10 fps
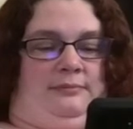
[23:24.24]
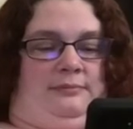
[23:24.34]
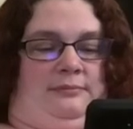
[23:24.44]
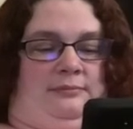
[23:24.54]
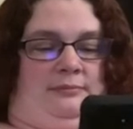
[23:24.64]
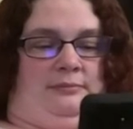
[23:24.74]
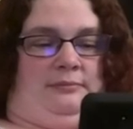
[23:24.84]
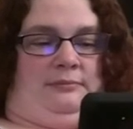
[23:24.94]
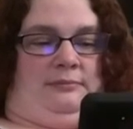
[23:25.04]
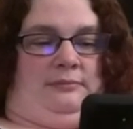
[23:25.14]

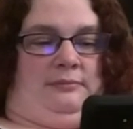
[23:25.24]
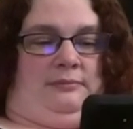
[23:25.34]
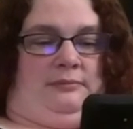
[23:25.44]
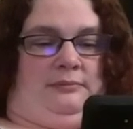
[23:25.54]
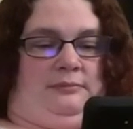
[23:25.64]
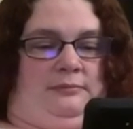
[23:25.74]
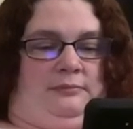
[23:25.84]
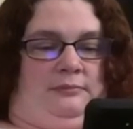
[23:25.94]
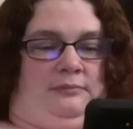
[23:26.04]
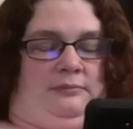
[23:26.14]

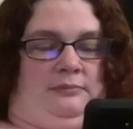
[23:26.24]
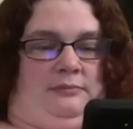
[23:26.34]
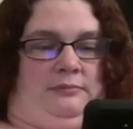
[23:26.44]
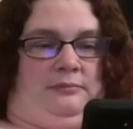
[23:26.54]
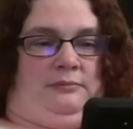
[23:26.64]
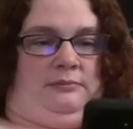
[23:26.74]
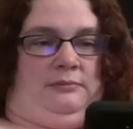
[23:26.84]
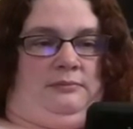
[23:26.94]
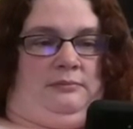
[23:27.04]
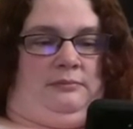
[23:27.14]

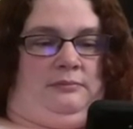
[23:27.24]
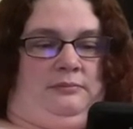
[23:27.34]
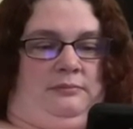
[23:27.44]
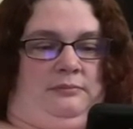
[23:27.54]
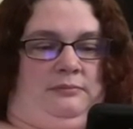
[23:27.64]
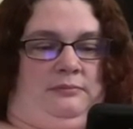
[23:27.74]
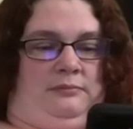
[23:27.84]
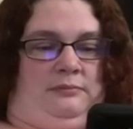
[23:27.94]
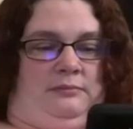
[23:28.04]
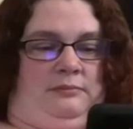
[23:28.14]

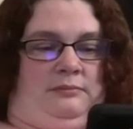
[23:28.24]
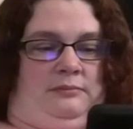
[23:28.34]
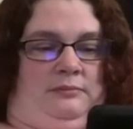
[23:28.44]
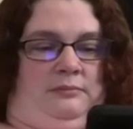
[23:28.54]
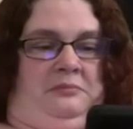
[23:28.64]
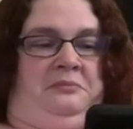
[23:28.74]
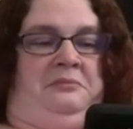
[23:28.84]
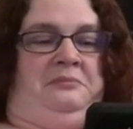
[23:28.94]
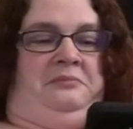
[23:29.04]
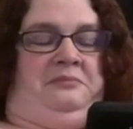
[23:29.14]

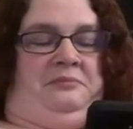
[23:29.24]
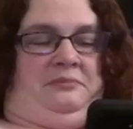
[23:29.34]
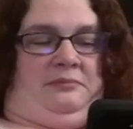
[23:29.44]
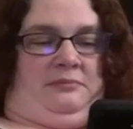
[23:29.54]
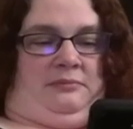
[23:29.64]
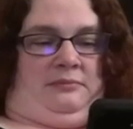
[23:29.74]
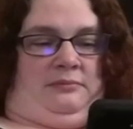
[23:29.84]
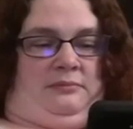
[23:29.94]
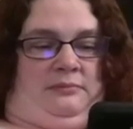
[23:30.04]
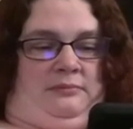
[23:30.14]

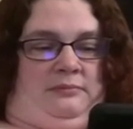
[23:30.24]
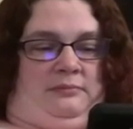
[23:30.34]
The person shown says nothing.